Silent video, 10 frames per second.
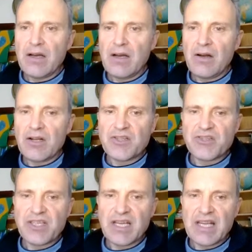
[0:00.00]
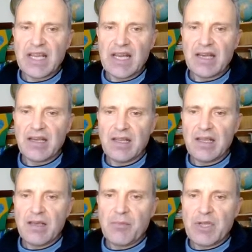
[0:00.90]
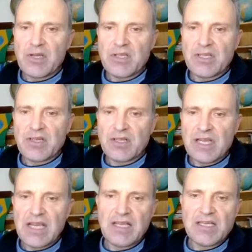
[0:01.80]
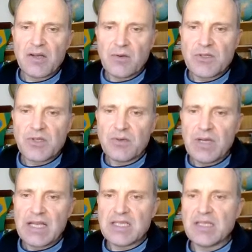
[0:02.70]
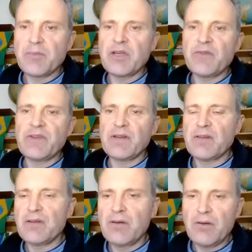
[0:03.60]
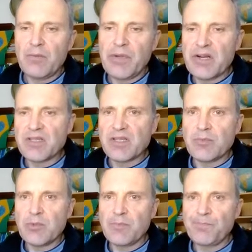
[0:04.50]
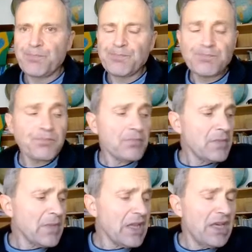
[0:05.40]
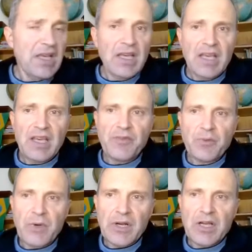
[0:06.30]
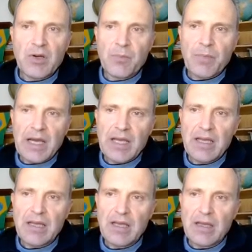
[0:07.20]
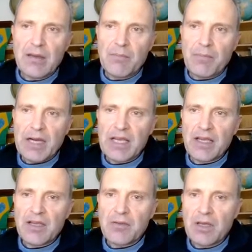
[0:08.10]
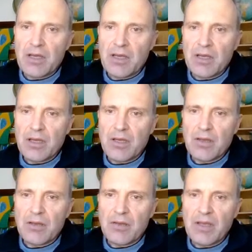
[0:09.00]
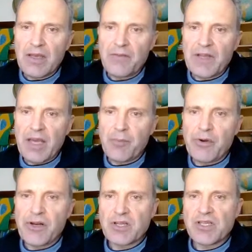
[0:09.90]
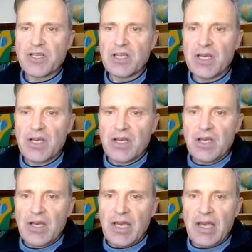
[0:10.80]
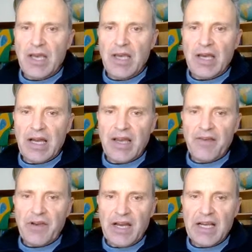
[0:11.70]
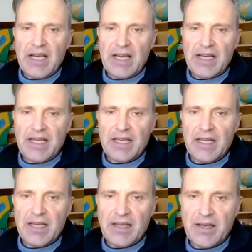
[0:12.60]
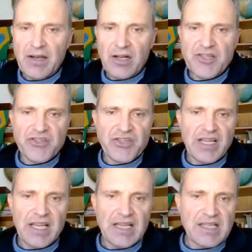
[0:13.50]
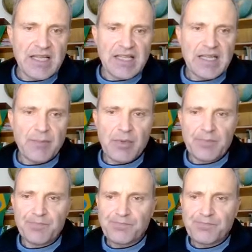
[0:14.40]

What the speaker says: Ultracet again, because it contains also acetaminophen or paracetamol. If you want to go by FDA products, I have highlighted Ultracet as an example,